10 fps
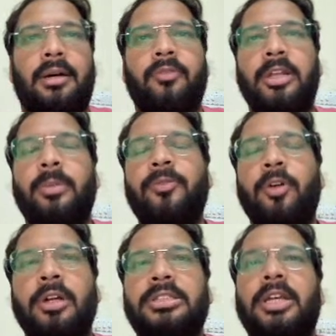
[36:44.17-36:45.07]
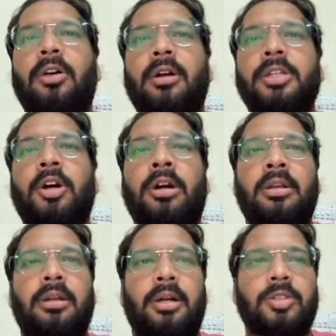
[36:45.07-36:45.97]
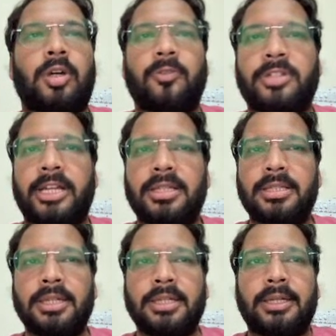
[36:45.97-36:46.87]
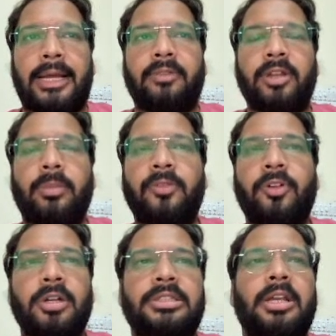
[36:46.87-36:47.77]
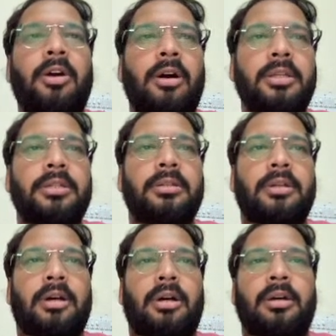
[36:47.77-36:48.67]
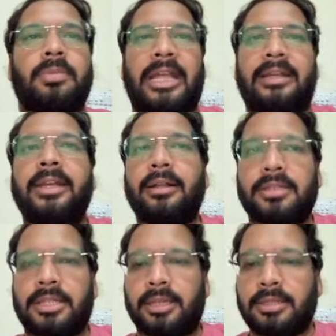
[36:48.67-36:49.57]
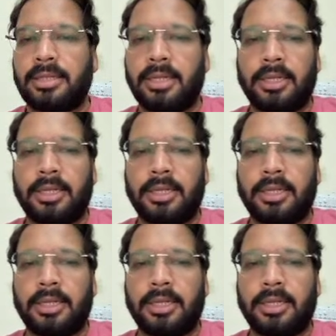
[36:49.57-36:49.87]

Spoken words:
We'll be focusing on your soft skills, and we'll be focusing on technical skills.